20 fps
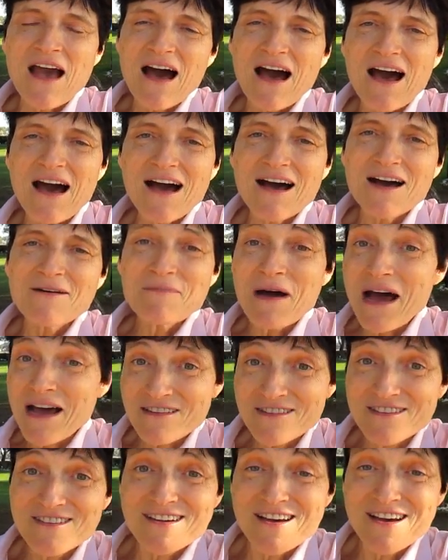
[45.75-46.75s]

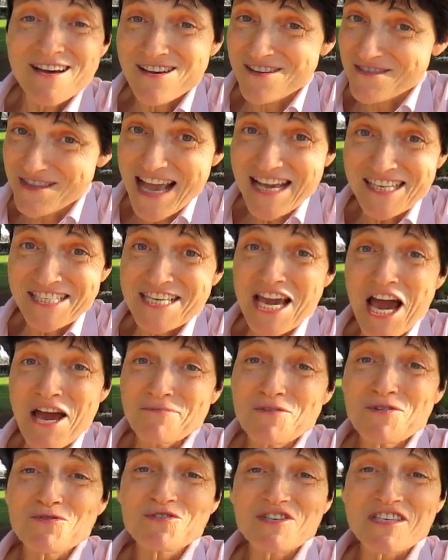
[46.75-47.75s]
And next
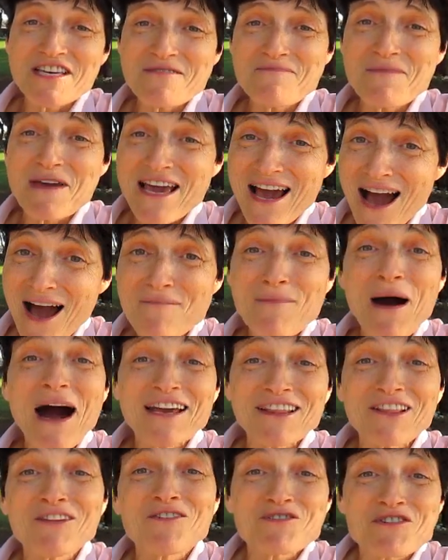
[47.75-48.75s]
time you see me, I
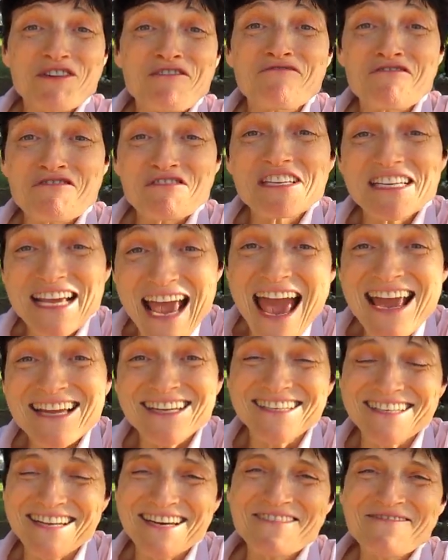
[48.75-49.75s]
might look different
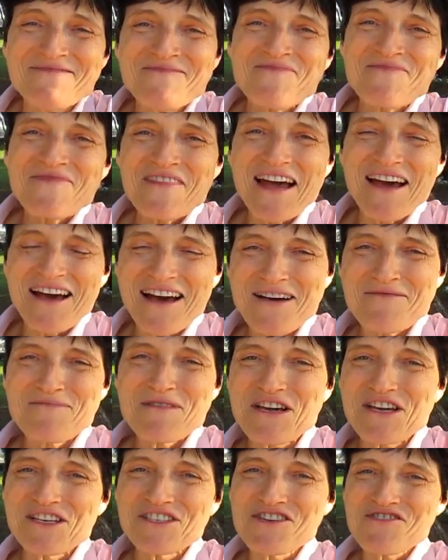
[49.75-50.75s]
again
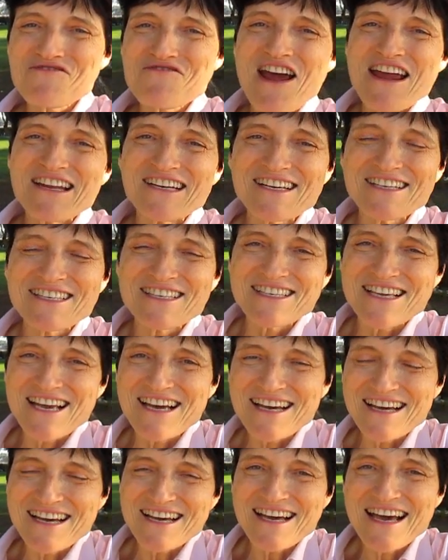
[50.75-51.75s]
because Uranus
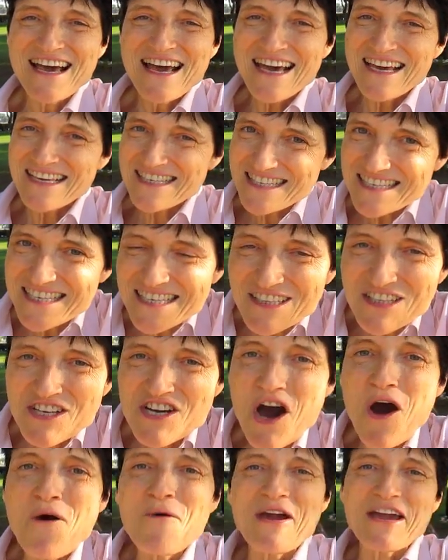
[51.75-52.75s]
is still
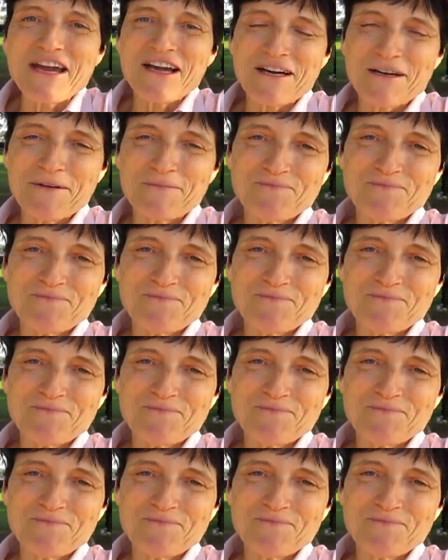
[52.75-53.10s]
going.